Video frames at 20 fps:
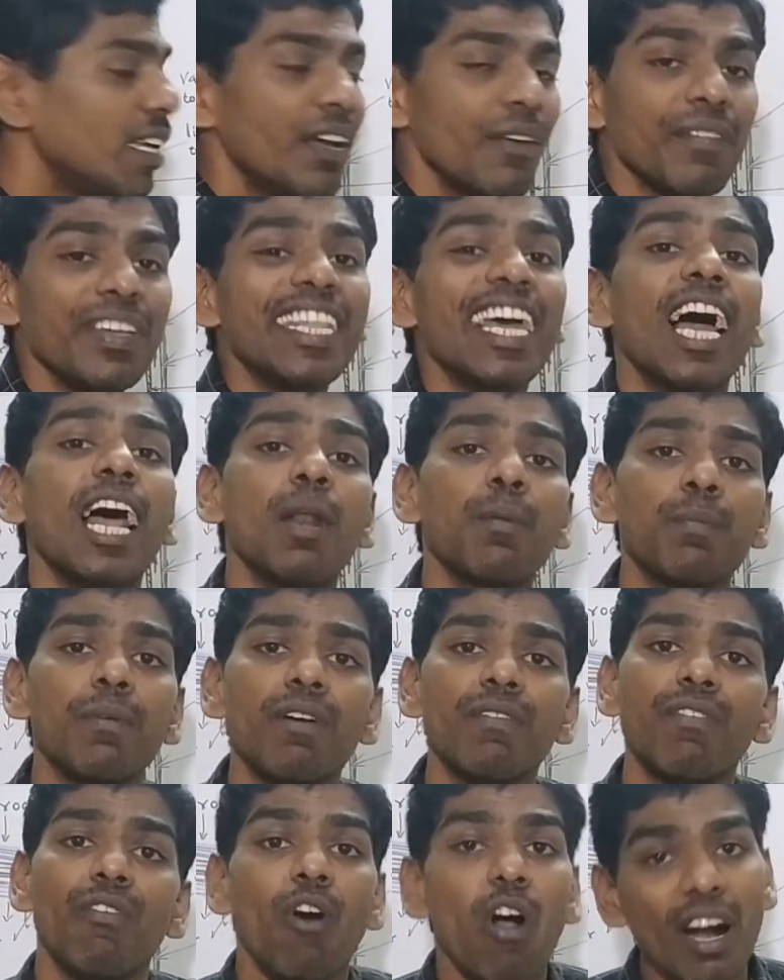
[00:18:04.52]
With the help
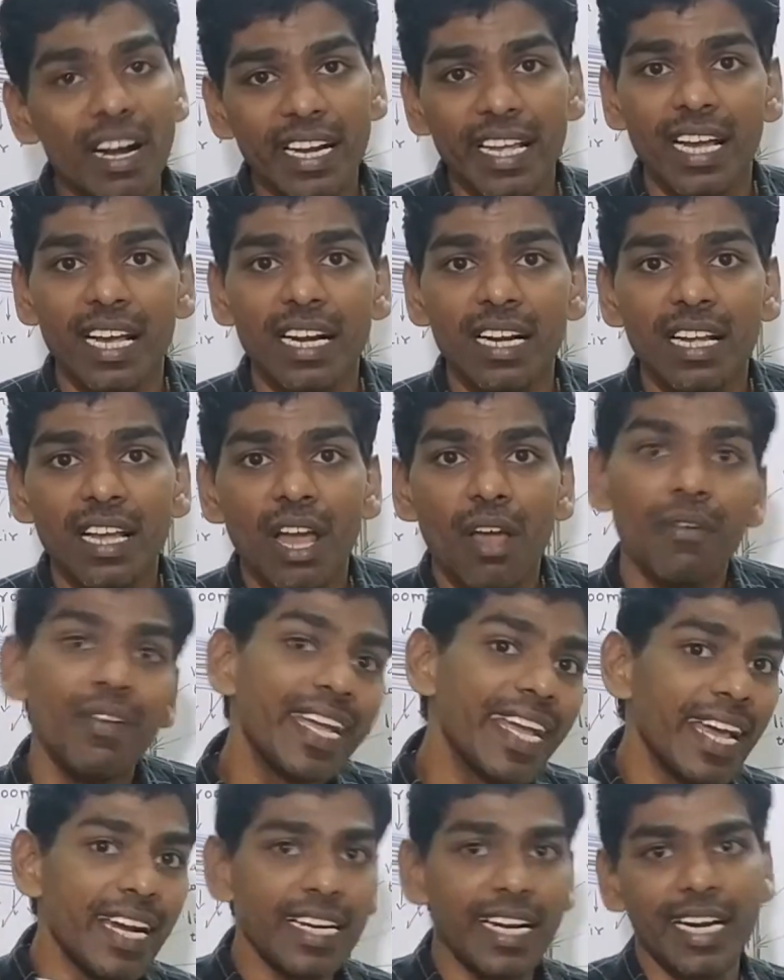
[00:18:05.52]
of water, we
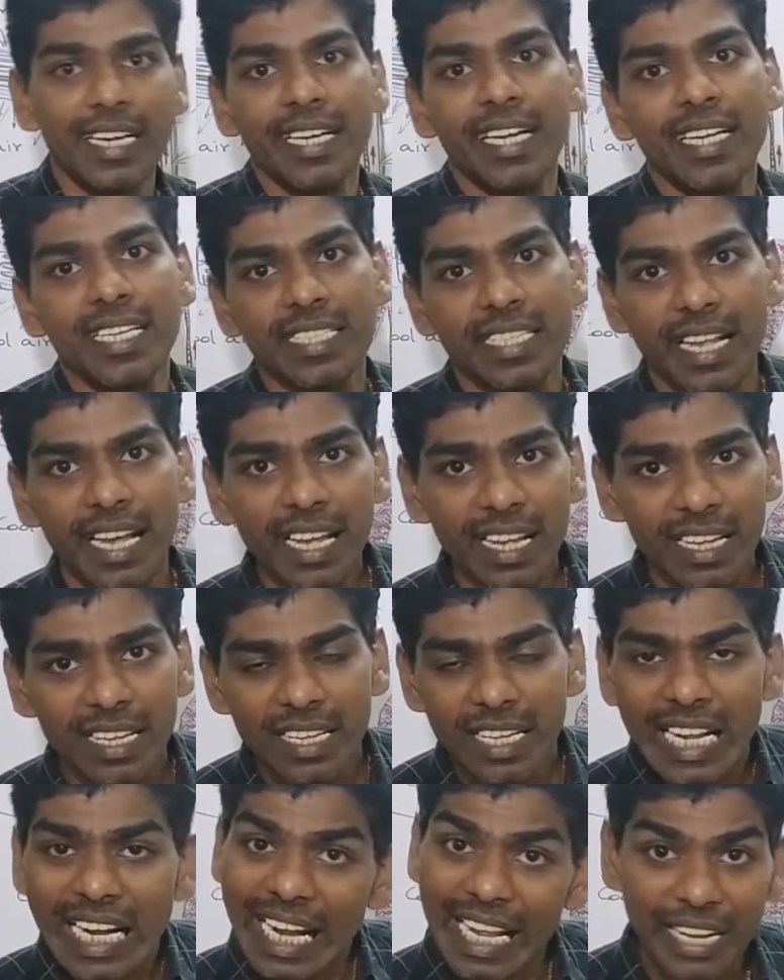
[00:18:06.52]
can condense the
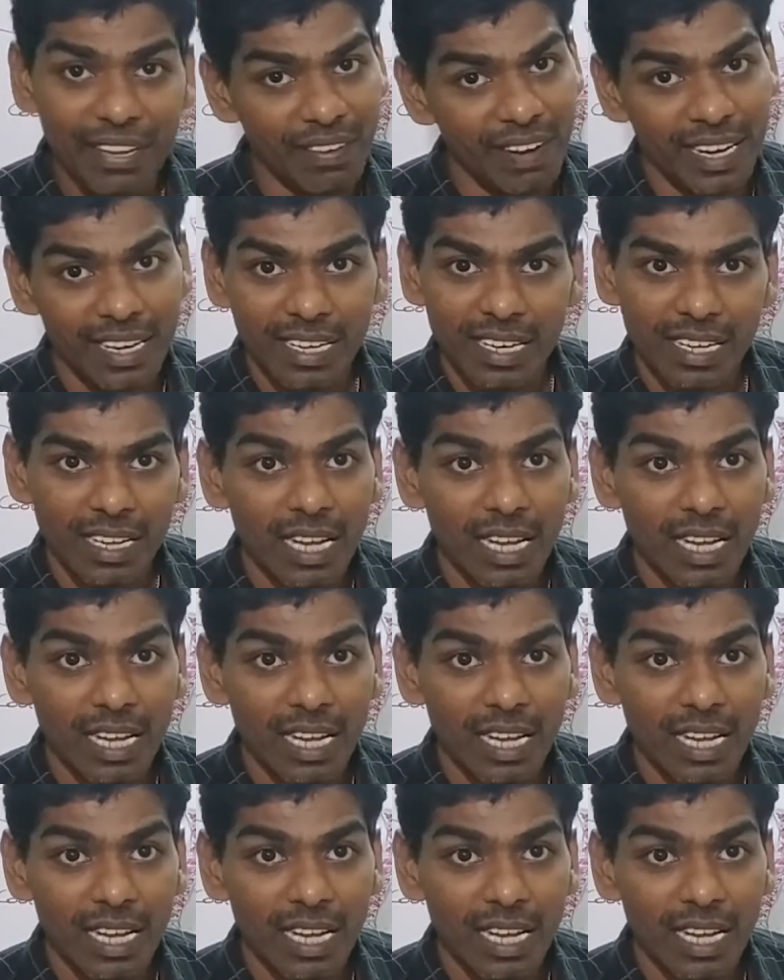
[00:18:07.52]
liquid,